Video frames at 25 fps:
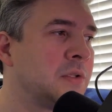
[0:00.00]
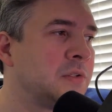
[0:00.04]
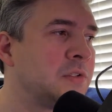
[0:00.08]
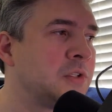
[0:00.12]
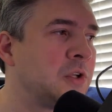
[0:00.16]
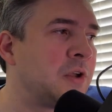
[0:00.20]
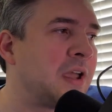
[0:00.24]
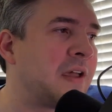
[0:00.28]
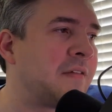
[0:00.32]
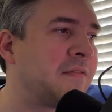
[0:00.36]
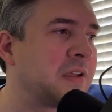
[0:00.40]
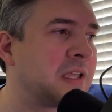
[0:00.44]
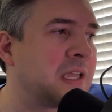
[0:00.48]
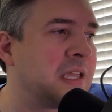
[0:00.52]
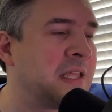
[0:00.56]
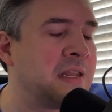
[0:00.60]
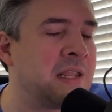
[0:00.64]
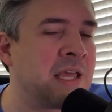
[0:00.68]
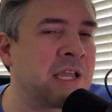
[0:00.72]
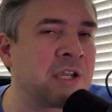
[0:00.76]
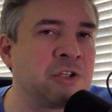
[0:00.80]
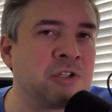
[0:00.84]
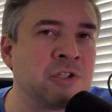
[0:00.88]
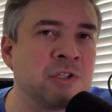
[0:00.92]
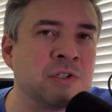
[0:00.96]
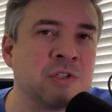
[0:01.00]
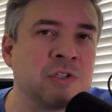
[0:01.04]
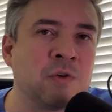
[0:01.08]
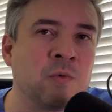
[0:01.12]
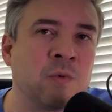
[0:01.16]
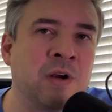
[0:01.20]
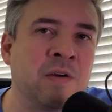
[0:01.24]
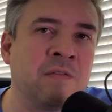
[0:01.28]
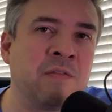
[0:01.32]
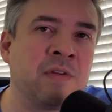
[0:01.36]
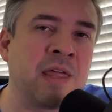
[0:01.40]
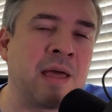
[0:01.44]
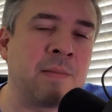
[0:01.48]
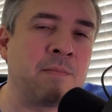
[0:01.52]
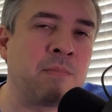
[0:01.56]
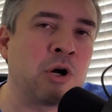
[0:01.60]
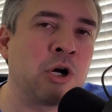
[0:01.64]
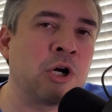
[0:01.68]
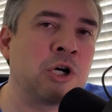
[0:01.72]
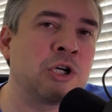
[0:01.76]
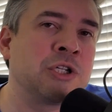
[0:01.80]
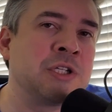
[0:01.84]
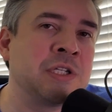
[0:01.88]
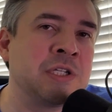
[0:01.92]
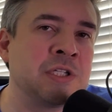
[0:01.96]
So you have a connection. So whatever that
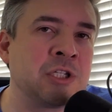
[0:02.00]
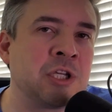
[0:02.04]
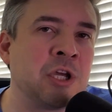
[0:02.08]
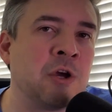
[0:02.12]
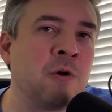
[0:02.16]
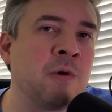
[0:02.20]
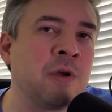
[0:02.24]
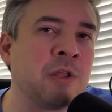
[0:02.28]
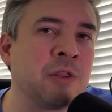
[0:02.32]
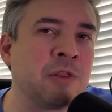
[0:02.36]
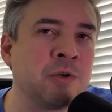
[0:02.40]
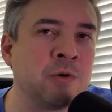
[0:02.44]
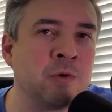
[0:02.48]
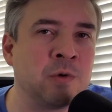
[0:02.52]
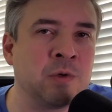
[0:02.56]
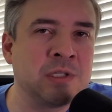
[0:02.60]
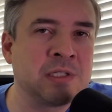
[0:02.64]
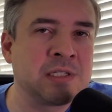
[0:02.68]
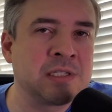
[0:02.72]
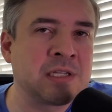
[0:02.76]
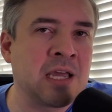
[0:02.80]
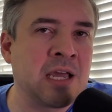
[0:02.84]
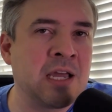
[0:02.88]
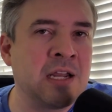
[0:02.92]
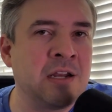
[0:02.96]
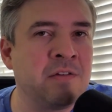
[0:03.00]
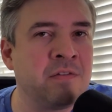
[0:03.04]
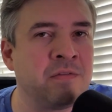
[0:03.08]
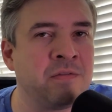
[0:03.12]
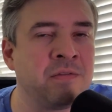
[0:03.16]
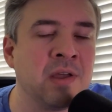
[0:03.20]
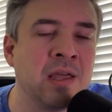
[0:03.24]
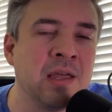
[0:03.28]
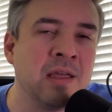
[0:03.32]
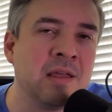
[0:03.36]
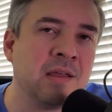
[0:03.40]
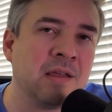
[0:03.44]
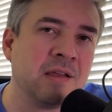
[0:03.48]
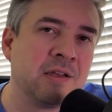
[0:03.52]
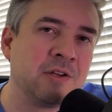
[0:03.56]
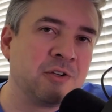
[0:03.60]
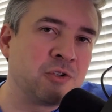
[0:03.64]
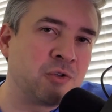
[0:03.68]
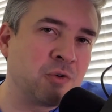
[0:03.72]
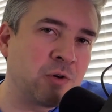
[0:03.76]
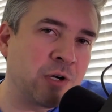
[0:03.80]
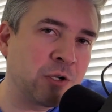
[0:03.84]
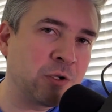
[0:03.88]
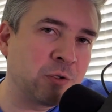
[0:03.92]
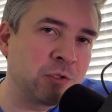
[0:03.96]
person is going through, it's kind of
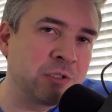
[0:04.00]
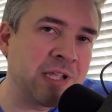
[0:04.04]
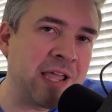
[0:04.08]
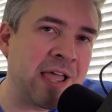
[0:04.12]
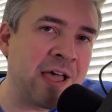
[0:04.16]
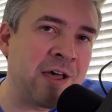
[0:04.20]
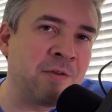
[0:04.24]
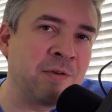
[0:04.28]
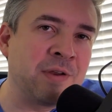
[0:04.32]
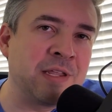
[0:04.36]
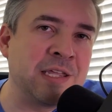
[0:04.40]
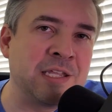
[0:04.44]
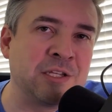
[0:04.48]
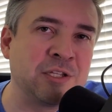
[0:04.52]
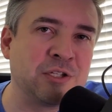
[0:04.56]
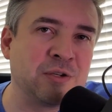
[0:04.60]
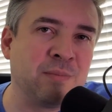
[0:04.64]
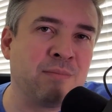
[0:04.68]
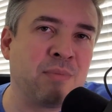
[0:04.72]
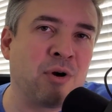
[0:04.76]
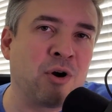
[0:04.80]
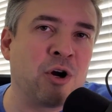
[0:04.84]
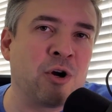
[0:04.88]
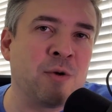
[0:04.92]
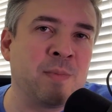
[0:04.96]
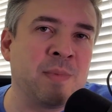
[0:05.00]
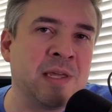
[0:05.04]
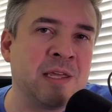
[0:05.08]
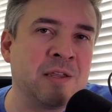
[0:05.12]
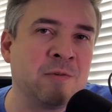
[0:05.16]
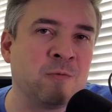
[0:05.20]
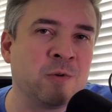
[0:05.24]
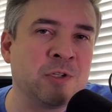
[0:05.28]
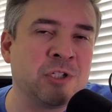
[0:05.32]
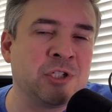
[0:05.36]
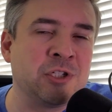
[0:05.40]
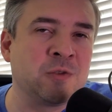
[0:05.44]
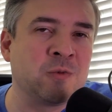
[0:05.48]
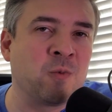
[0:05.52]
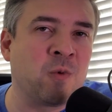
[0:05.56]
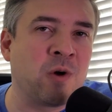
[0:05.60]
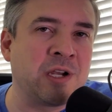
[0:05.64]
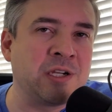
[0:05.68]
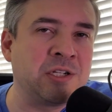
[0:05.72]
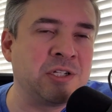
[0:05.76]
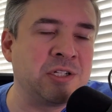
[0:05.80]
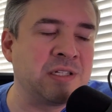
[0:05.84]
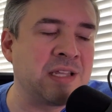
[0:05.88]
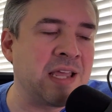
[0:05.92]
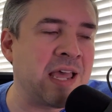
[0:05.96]
trickled down into Barbie, and which is
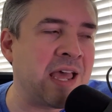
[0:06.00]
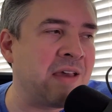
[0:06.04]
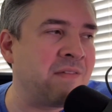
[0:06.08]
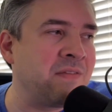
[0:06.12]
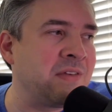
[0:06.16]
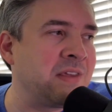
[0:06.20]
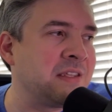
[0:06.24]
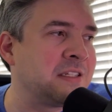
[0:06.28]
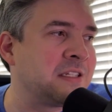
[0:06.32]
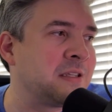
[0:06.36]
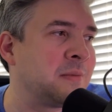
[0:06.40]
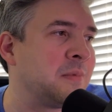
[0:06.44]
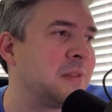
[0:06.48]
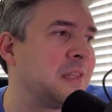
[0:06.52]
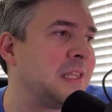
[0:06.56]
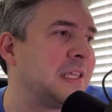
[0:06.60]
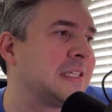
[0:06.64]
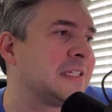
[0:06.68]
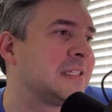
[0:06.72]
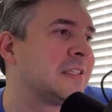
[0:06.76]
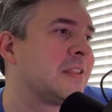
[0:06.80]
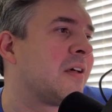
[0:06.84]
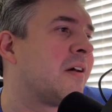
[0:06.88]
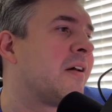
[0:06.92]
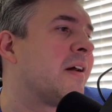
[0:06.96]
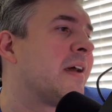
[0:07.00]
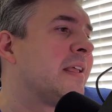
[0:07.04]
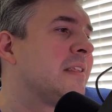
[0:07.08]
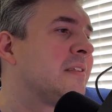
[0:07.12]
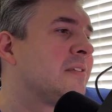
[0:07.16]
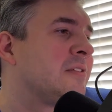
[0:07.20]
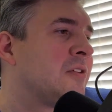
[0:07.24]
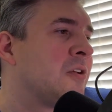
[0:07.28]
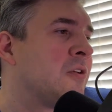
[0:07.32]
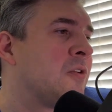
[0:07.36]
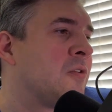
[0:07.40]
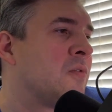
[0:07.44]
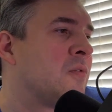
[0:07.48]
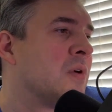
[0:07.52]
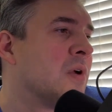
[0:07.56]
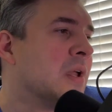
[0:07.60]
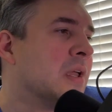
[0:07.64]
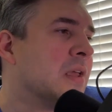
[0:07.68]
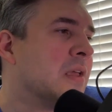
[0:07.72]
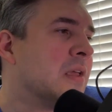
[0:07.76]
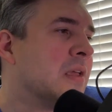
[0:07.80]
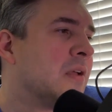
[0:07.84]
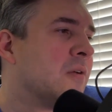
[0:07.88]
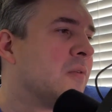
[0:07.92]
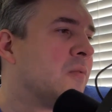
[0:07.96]
why she's having some of these thoughts. So
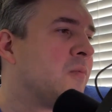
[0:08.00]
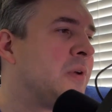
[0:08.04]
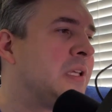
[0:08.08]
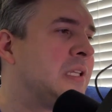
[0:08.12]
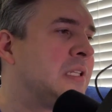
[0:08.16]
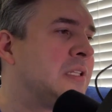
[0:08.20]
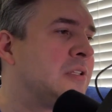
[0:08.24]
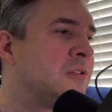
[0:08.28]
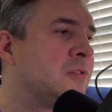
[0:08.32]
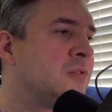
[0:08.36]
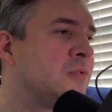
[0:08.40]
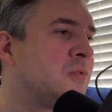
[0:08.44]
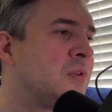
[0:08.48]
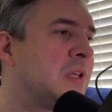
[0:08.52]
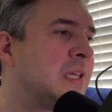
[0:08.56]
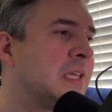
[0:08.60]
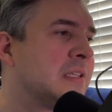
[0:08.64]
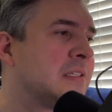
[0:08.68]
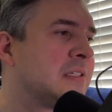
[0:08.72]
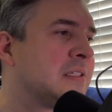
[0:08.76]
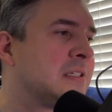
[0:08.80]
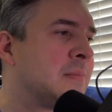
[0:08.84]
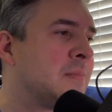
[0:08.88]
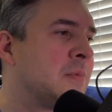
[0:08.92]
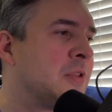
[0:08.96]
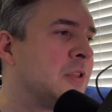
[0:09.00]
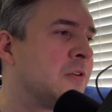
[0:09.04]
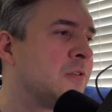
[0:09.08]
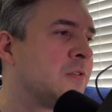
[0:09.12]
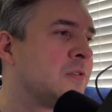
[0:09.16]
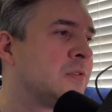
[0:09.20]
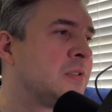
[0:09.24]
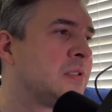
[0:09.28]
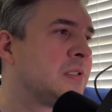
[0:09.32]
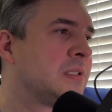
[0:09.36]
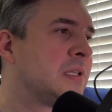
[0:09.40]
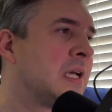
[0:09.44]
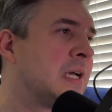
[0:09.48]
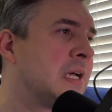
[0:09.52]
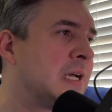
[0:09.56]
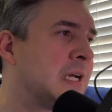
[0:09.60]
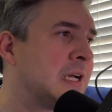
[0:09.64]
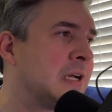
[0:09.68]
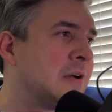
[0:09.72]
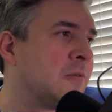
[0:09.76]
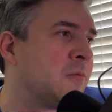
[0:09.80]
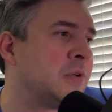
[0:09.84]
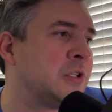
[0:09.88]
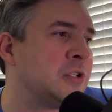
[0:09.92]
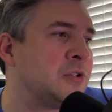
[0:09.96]
we do get some of those.
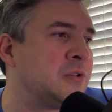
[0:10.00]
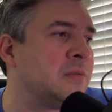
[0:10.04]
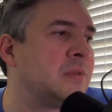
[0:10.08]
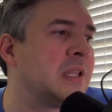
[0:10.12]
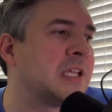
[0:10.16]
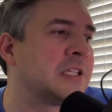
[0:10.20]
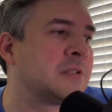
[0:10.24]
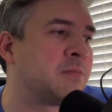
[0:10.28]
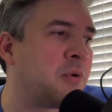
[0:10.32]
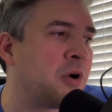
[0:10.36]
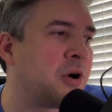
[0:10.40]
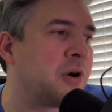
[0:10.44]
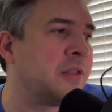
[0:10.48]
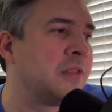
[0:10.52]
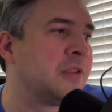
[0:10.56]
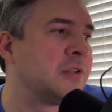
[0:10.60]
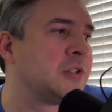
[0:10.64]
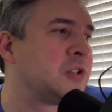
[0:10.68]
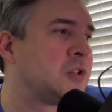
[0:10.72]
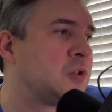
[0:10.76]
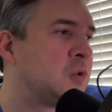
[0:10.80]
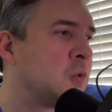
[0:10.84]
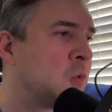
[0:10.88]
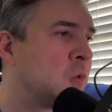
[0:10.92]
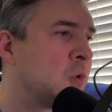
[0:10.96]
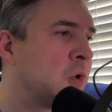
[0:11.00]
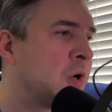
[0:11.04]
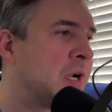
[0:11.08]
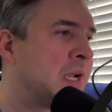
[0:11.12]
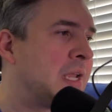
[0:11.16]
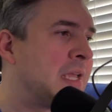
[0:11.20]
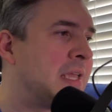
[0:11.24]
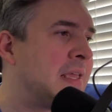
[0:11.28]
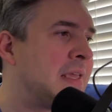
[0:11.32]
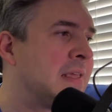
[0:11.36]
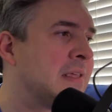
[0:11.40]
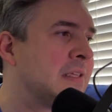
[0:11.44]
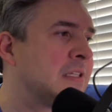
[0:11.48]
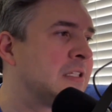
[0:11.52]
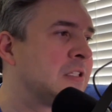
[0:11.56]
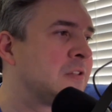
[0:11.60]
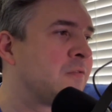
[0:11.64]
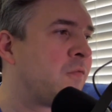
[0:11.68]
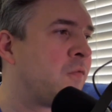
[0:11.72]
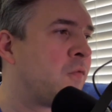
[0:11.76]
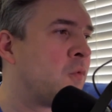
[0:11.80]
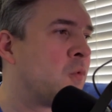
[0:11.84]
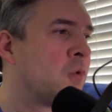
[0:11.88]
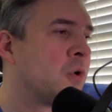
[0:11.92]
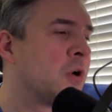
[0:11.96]
That's part of the story, is
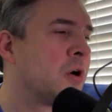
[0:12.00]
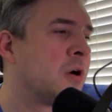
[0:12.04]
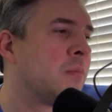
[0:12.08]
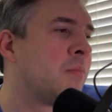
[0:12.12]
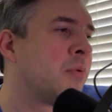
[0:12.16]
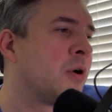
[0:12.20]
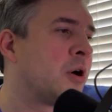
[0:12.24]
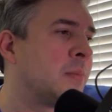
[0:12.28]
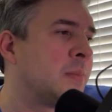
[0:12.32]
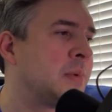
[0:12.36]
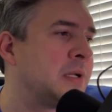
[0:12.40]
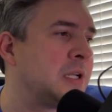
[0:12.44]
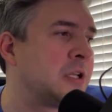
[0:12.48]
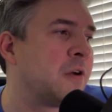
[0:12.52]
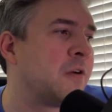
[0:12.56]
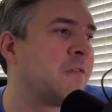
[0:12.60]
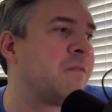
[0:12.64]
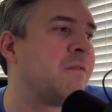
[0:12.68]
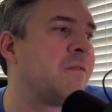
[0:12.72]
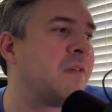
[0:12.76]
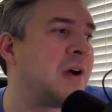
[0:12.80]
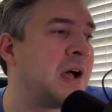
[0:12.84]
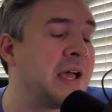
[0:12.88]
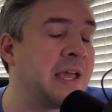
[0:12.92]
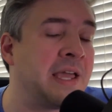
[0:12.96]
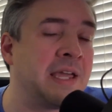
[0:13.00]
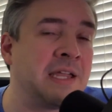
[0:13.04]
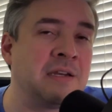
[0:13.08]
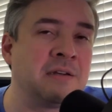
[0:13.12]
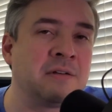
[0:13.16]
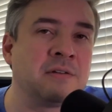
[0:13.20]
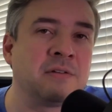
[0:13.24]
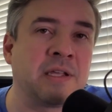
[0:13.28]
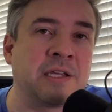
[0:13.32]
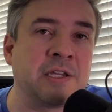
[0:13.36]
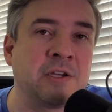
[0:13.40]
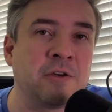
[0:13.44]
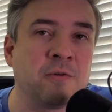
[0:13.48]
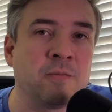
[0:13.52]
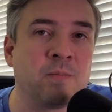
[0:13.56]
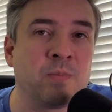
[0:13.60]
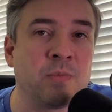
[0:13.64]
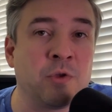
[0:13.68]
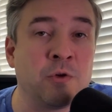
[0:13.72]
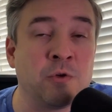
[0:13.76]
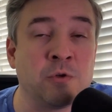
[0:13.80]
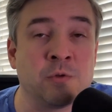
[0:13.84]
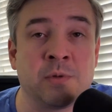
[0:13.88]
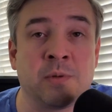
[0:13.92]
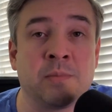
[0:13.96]
for Barbie to go find like
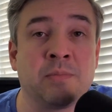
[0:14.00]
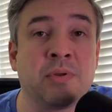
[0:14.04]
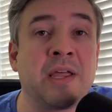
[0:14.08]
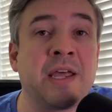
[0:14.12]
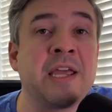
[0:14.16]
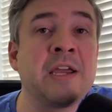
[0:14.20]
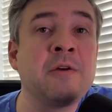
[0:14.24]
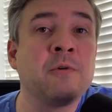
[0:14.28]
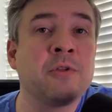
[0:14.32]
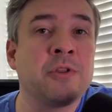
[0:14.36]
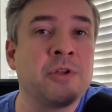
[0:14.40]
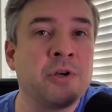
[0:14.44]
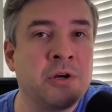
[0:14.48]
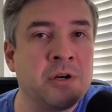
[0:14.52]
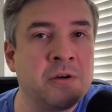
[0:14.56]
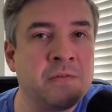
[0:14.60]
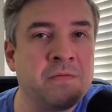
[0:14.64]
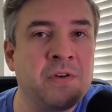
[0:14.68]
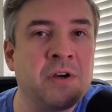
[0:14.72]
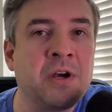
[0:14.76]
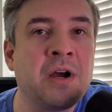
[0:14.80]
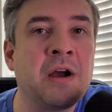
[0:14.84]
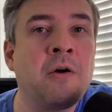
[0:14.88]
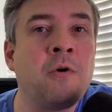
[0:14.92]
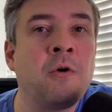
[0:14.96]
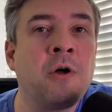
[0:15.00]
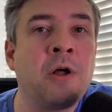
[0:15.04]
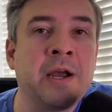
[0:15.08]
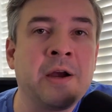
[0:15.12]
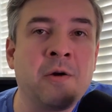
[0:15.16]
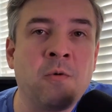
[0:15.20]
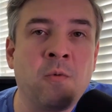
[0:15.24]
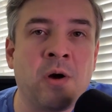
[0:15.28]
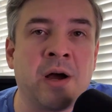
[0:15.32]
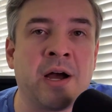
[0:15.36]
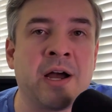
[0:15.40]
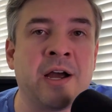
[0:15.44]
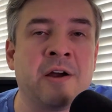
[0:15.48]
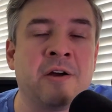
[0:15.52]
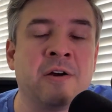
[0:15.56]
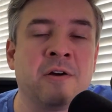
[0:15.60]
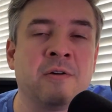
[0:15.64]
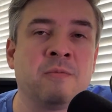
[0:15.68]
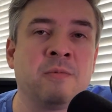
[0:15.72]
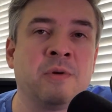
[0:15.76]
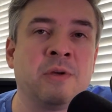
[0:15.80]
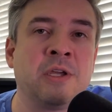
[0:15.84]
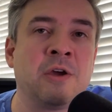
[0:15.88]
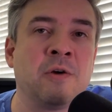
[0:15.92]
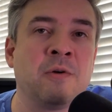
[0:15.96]
who's been playing with her and figure out like why
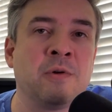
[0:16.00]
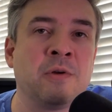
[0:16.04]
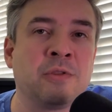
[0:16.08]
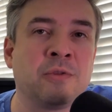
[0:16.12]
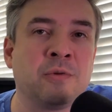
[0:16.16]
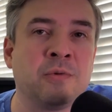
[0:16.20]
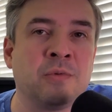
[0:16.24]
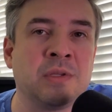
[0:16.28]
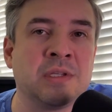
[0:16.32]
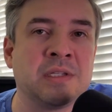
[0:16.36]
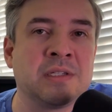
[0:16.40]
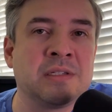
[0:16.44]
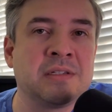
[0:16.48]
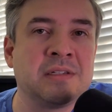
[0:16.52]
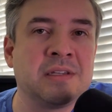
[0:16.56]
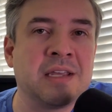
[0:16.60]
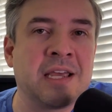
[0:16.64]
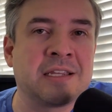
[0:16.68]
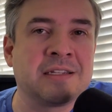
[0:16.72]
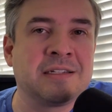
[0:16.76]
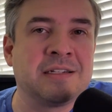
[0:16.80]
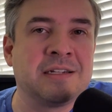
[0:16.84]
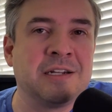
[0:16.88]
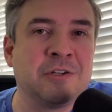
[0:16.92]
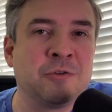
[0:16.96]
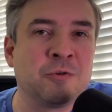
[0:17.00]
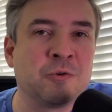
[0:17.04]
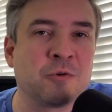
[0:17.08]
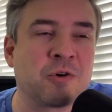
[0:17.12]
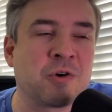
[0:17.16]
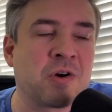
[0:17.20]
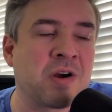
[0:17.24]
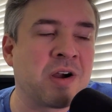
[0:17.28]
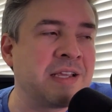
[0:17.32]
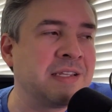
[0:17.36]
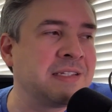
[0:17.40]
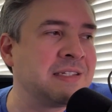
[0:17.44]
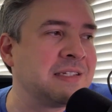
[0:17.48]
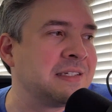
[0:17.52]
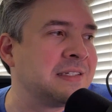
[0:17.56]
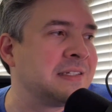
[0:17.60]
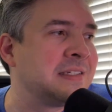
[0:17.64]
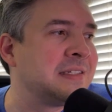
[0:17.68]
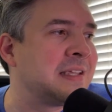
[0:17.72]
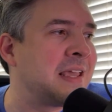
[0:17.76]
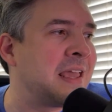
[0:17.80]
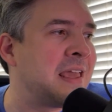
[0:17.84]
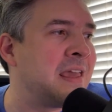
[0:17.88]
are we going through this existential crisis.